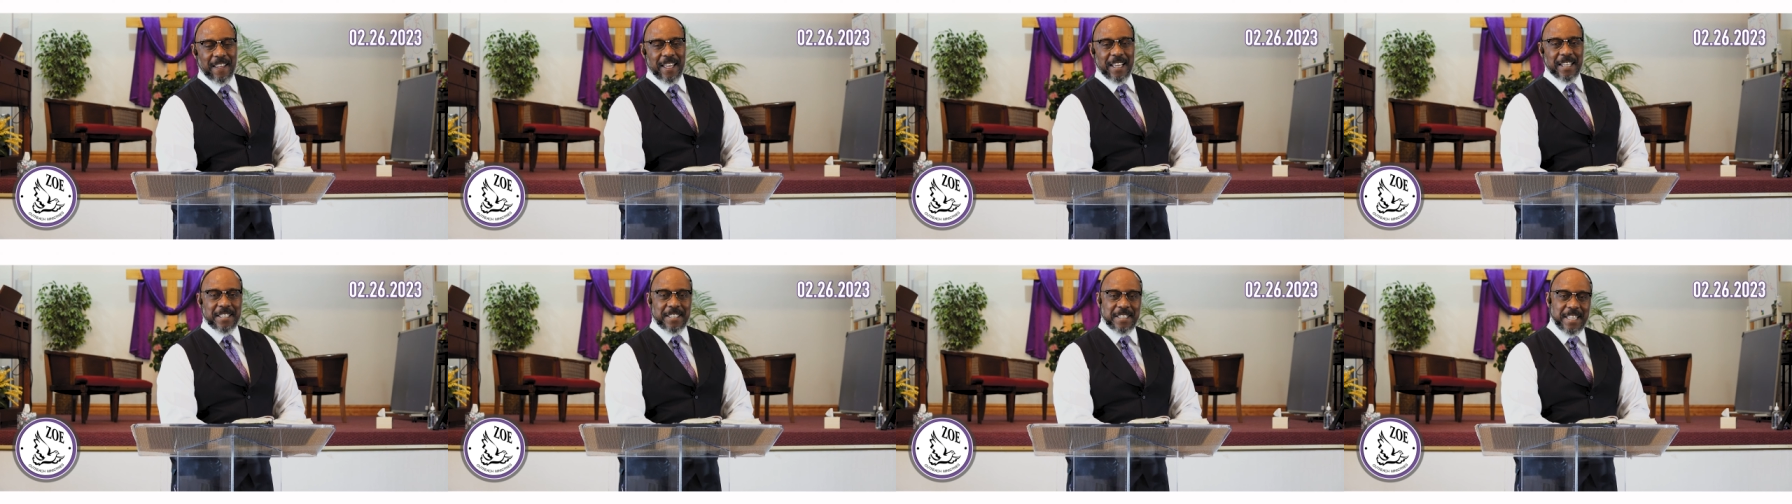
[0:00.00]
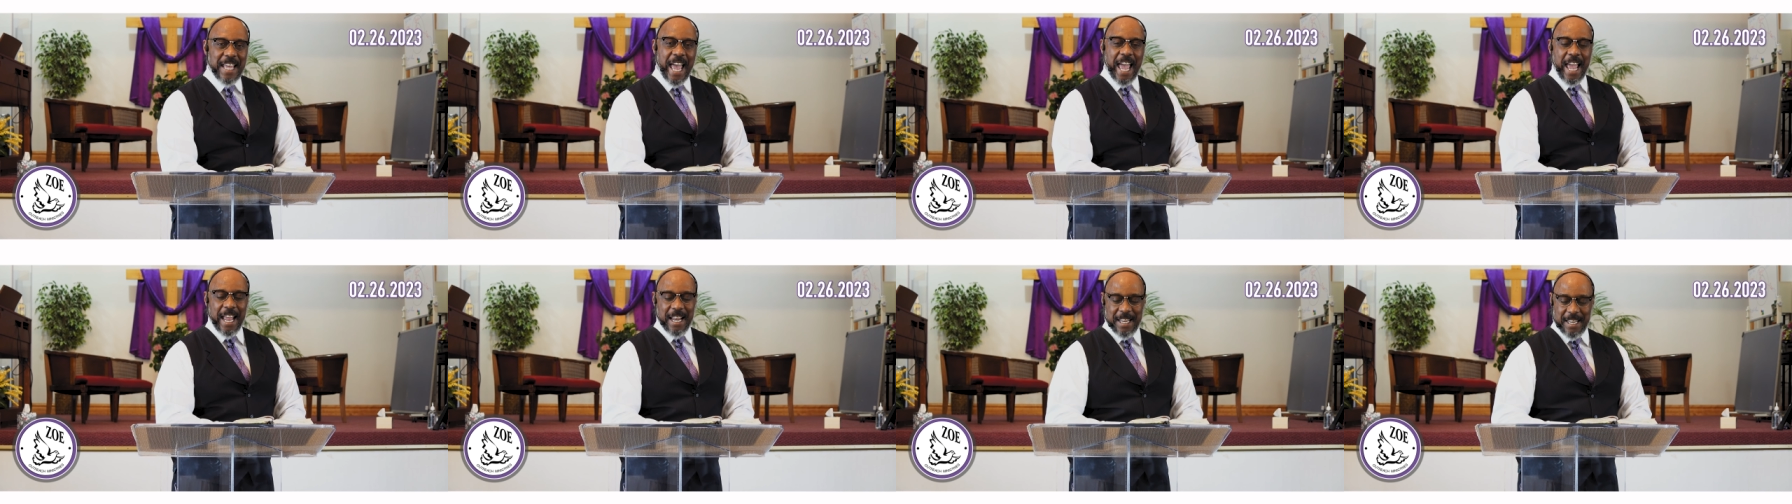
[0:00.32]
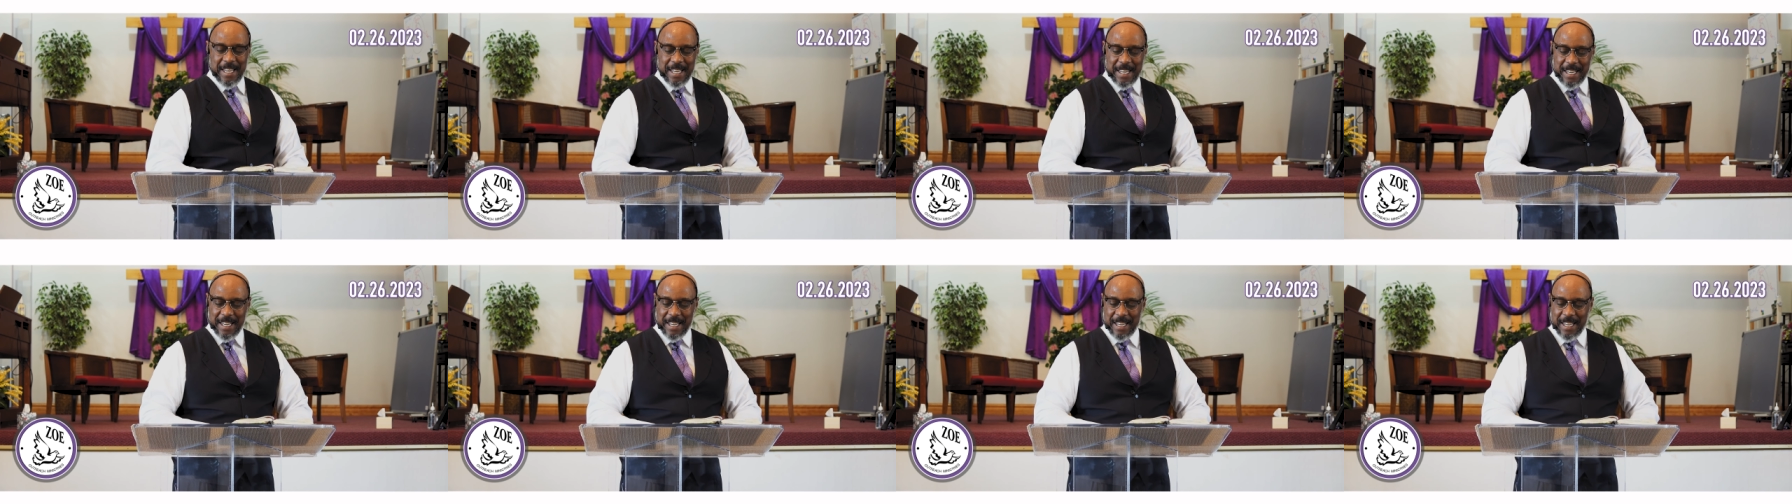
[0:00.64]
is that
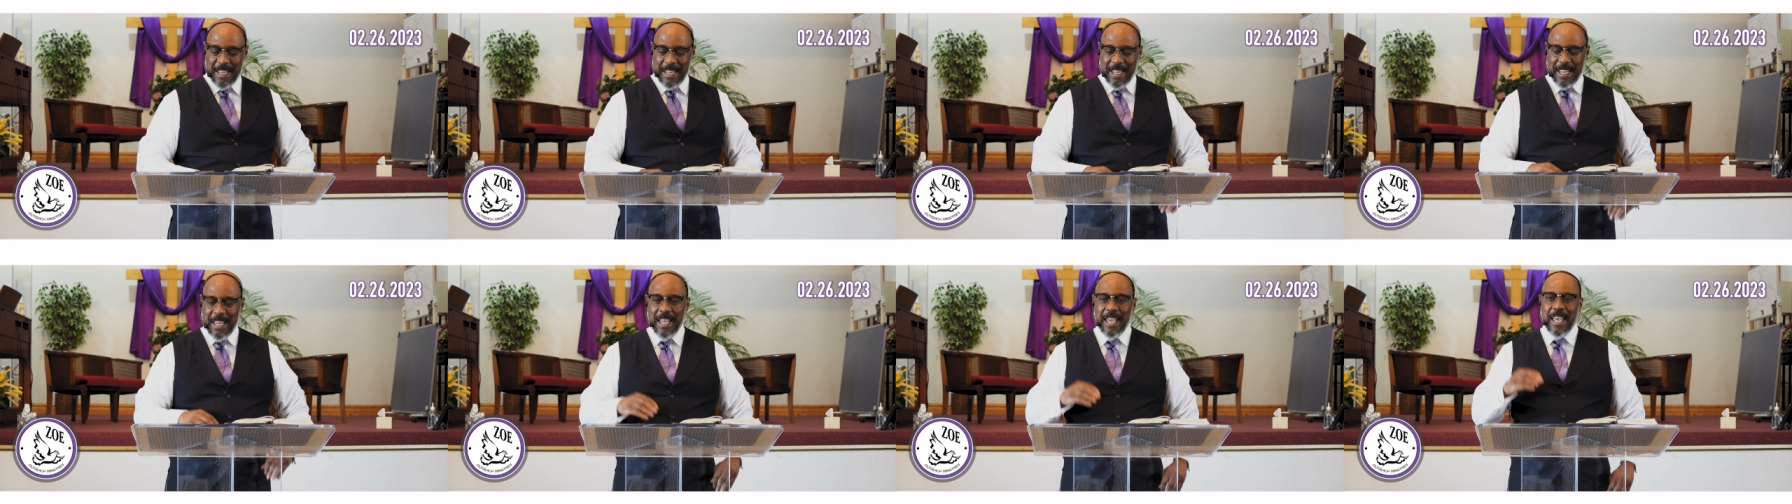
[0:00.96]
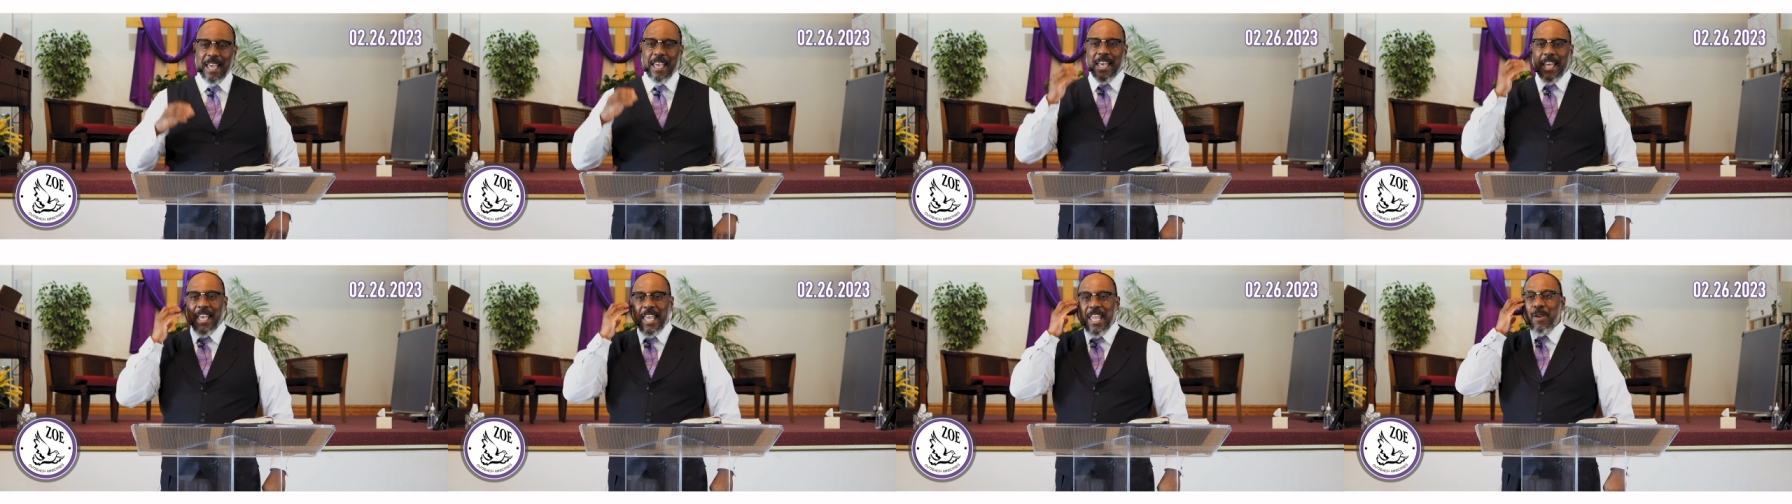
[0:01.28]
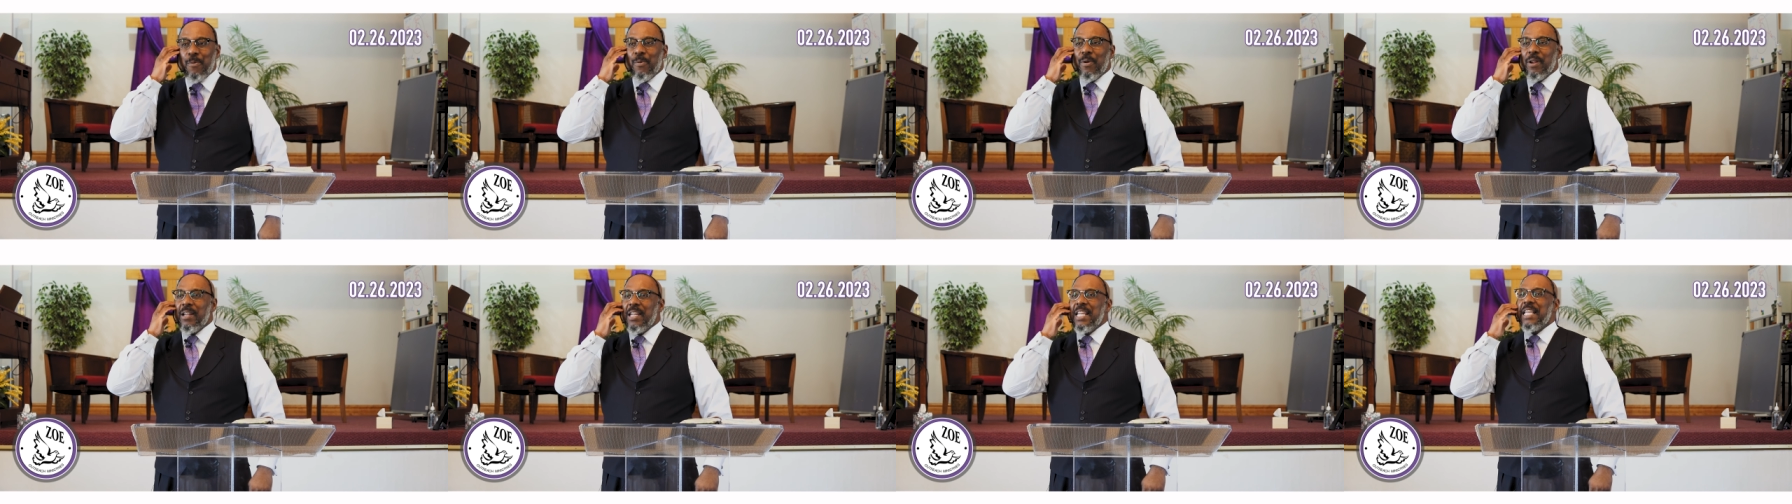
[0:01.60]

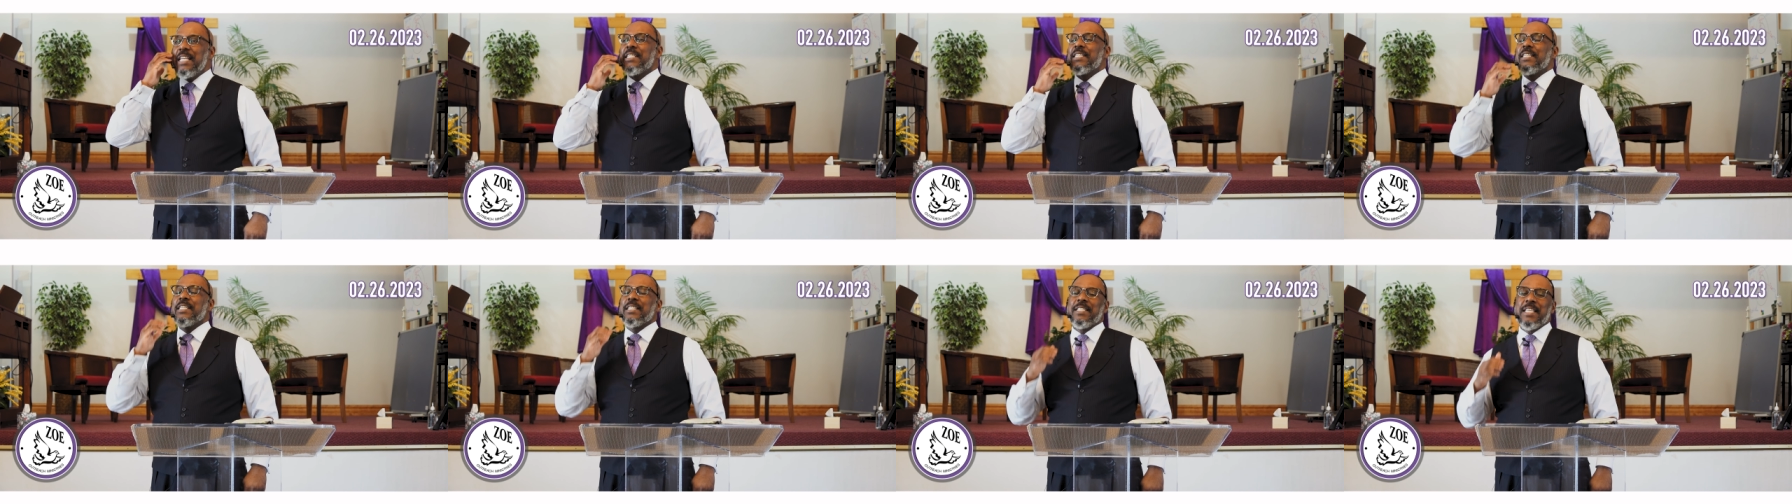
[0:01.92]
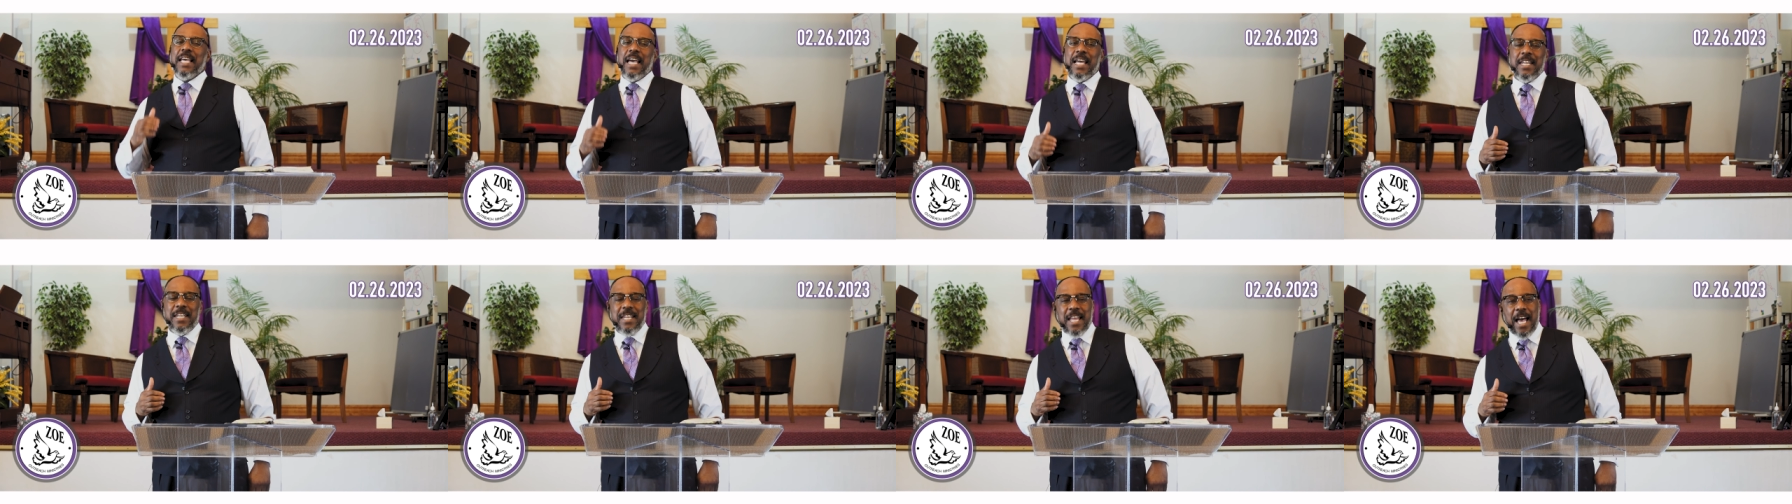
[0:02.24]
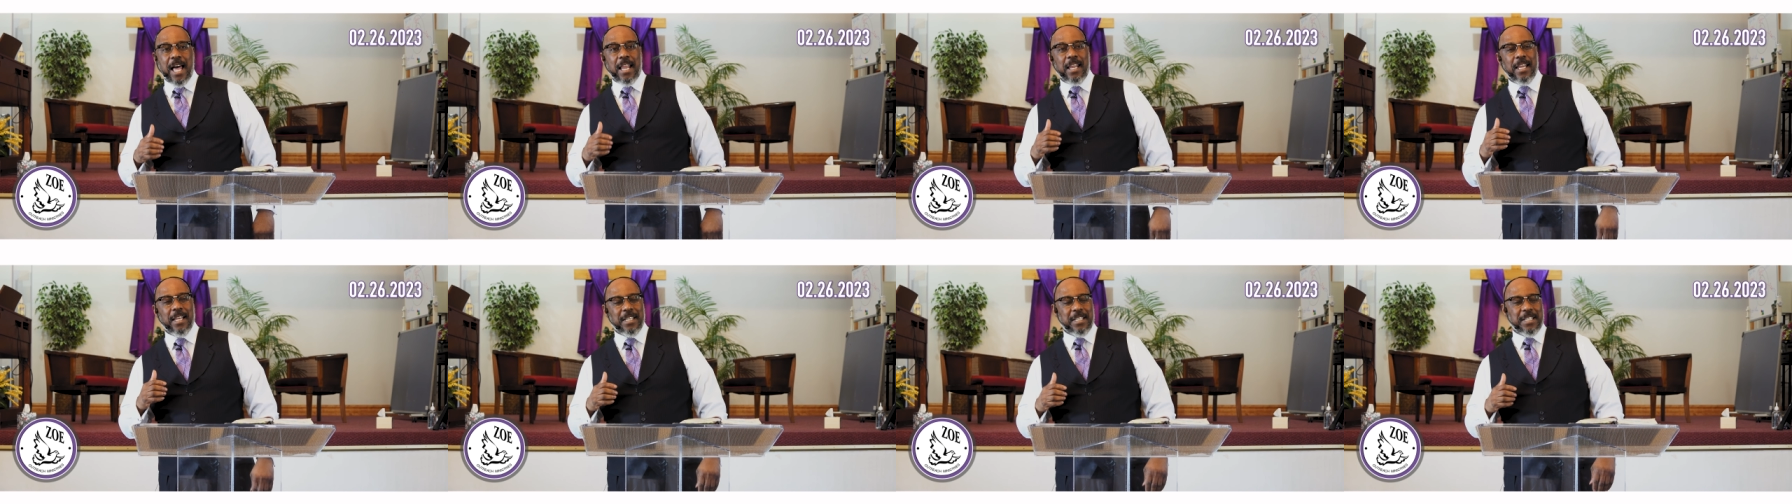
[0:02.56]
he releases that
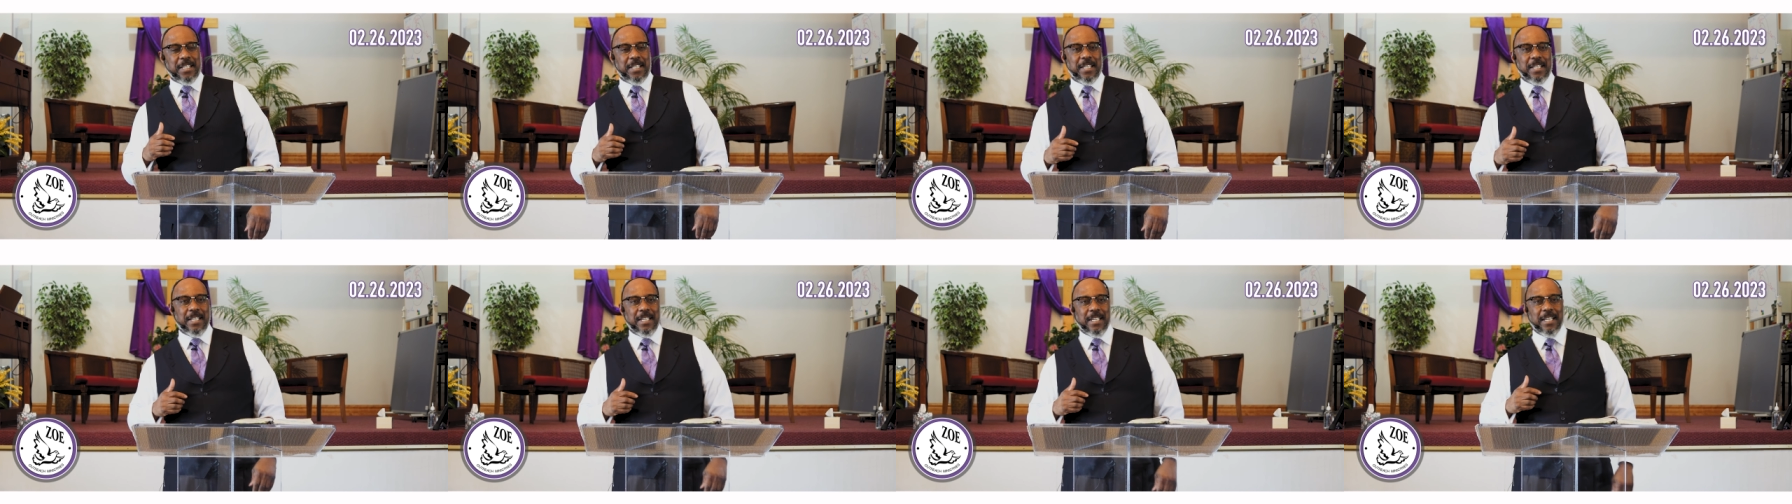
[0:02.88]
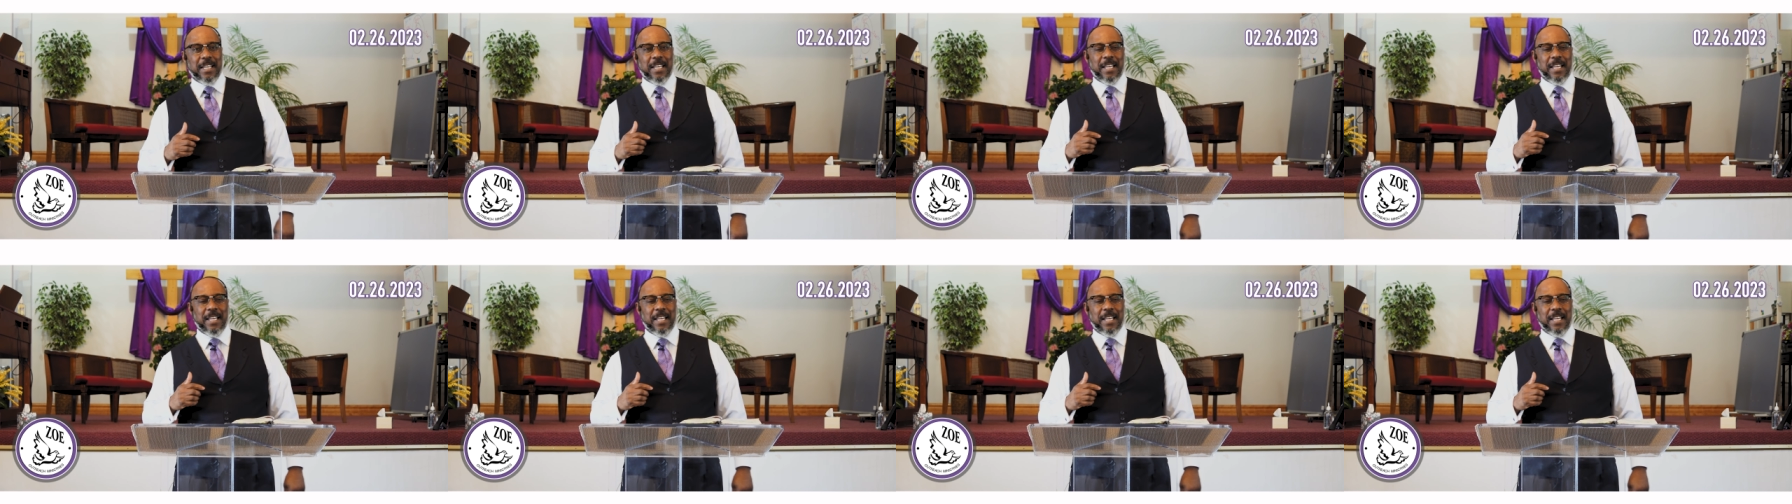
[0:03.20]
knowledge